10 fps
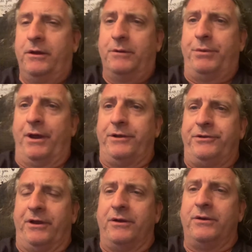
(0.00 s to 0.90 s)
But
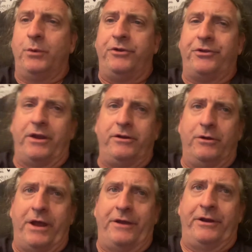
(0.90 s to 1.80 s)
uh, we decided to go
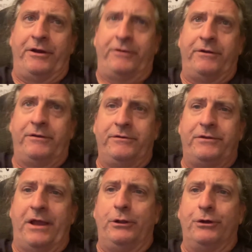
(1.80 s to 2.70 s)
down there and
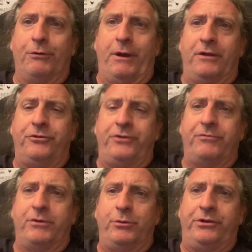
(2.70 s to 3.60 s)
take a look around, see if
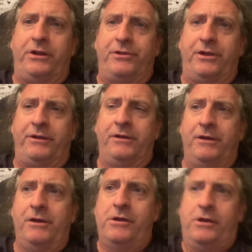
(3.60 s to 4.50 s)
there was anything,
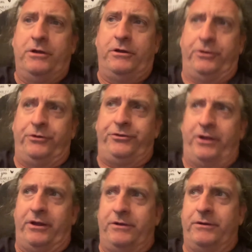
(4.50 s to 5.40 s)
because
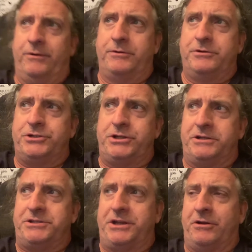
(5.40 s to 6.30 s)
uh, she had
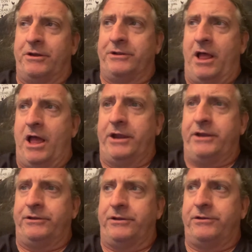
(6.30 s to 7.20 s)
seen
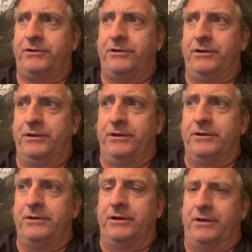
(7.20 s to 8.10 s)
online that
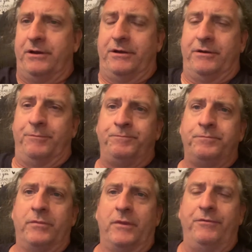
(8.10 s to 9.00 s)
um,
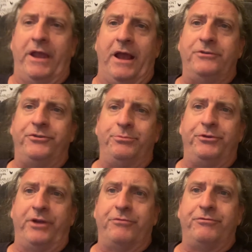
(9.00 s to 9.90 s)
they had some
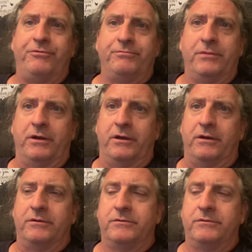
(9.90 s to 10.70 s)
stuff uh,